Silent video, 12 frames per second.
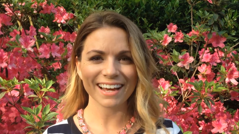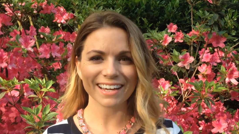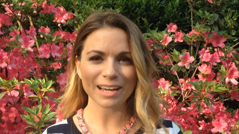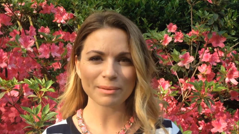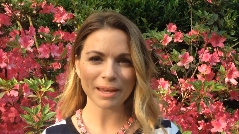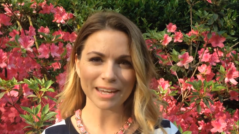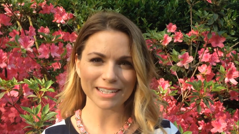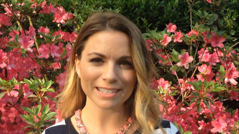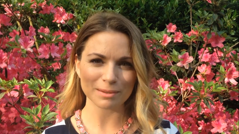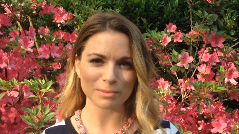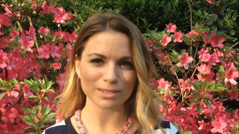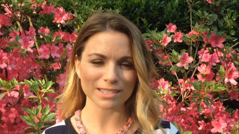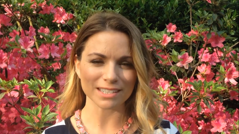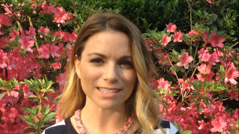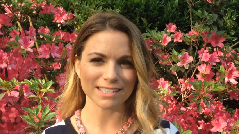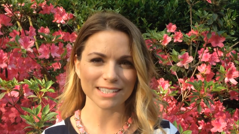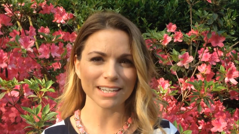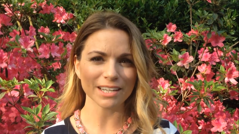Hi, I'm Katie Tumbleston,
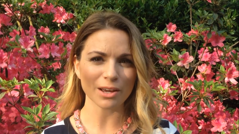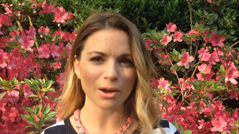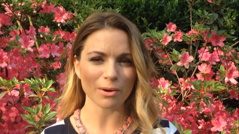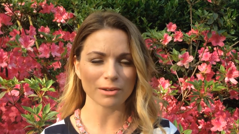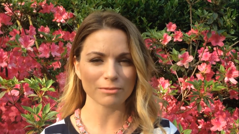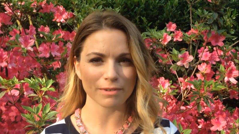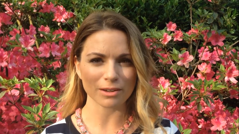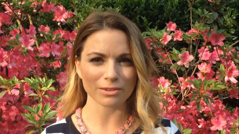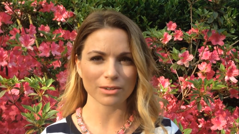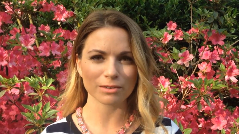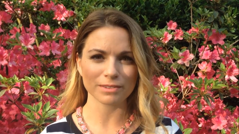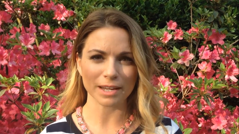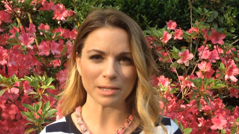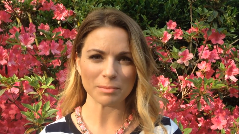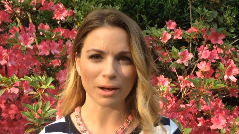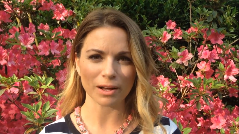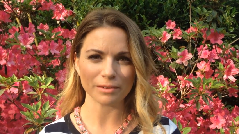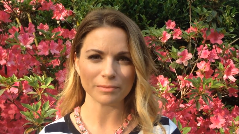CEO and founder of
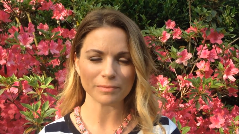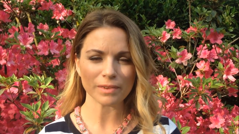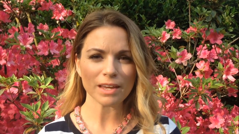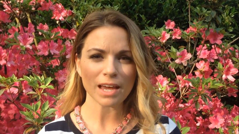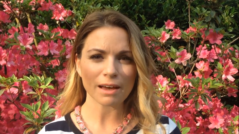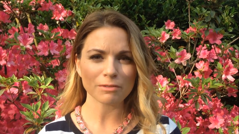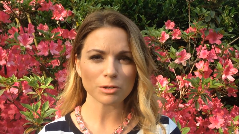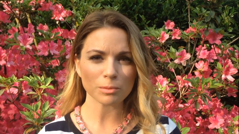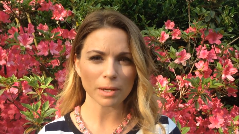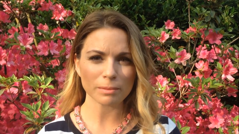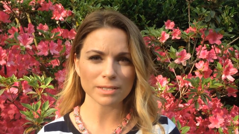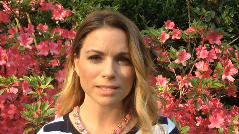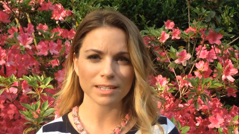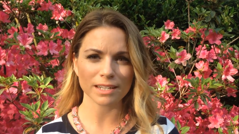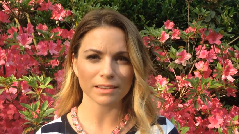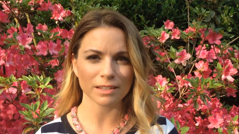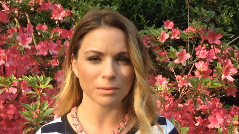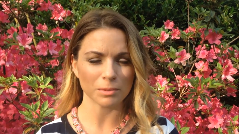NannyPod. After
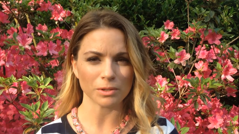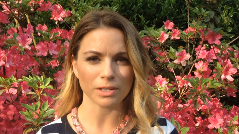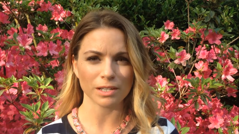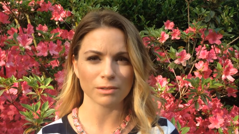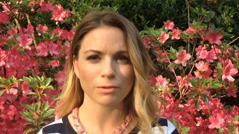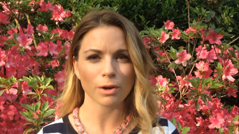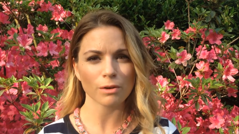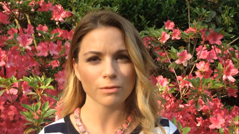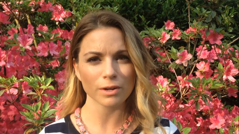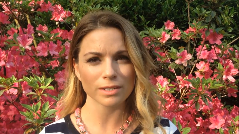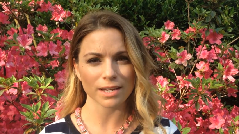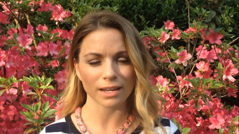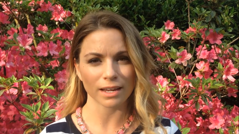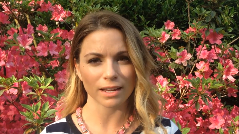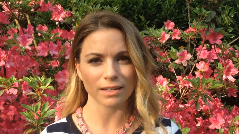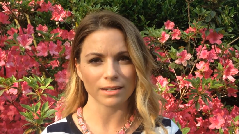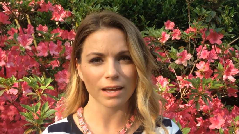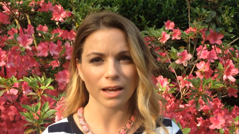babysitting in the community for over a
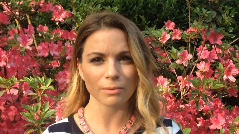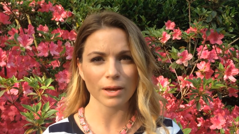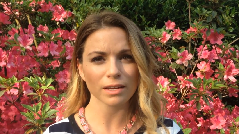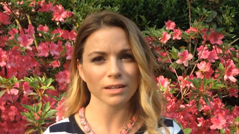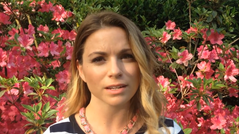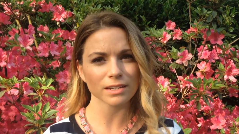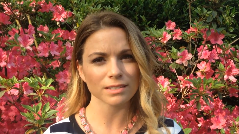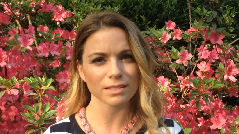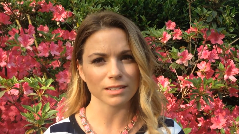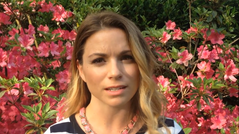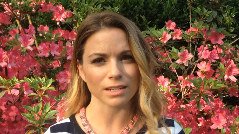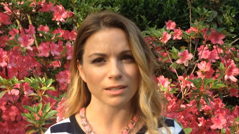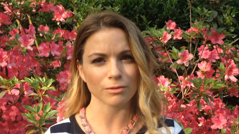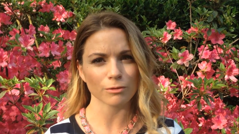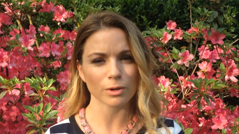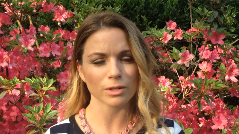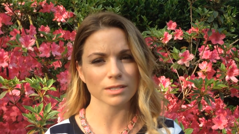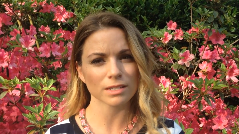decade, I recognized the need
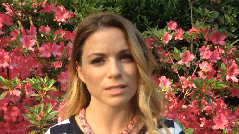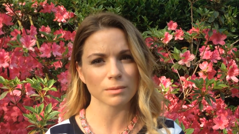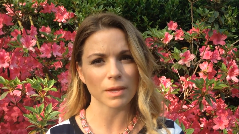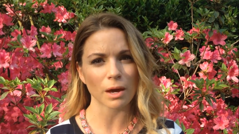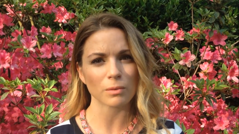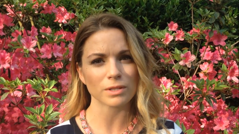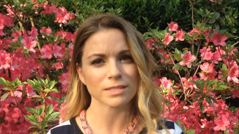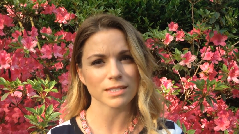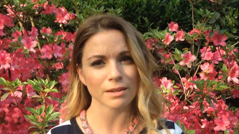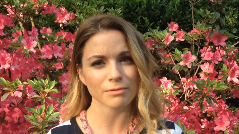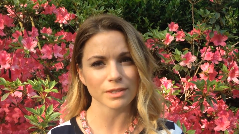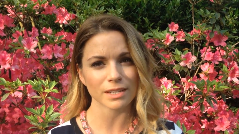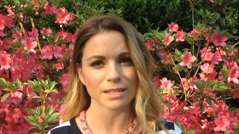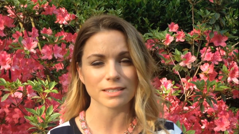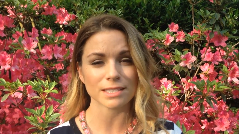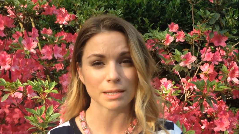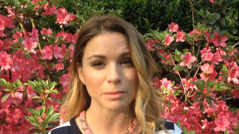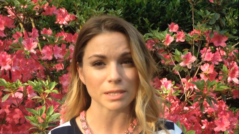for a system that would safely and
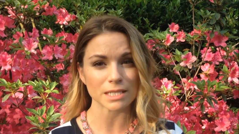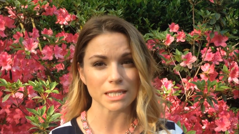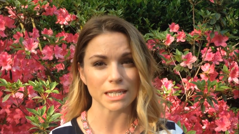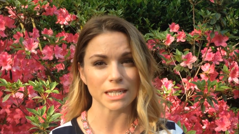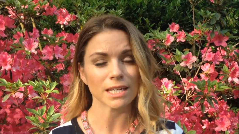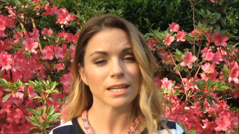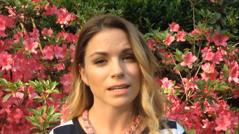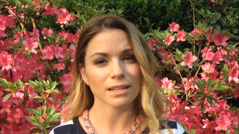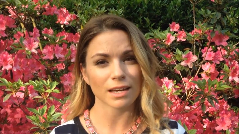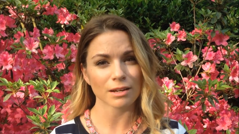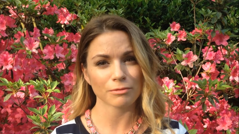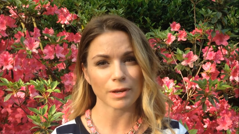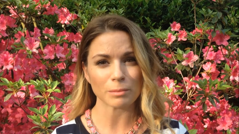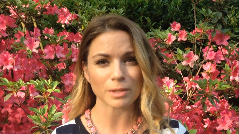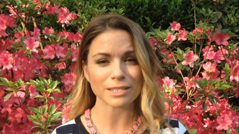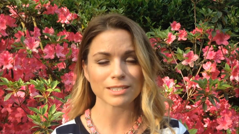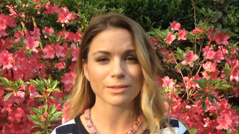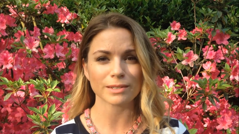seamlessly connect
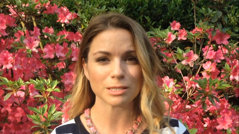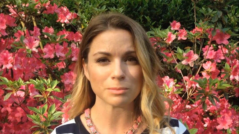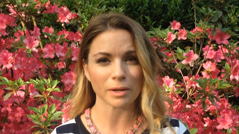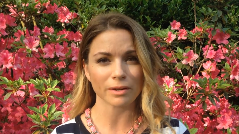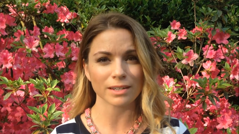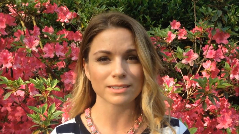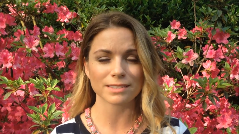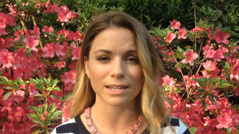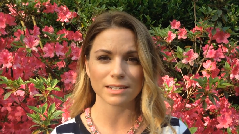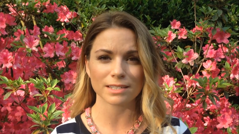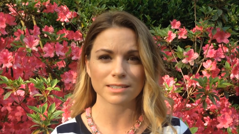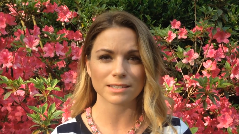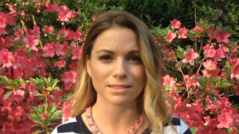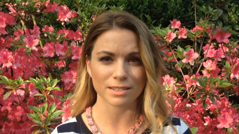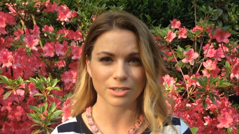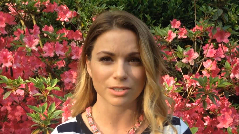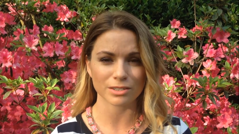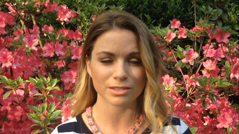families to experienced nannies and
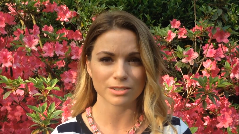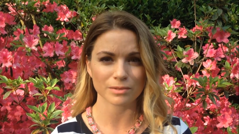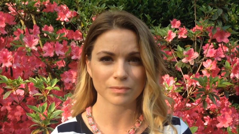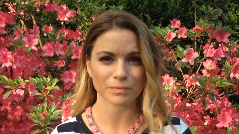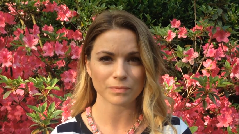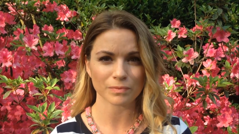sitters.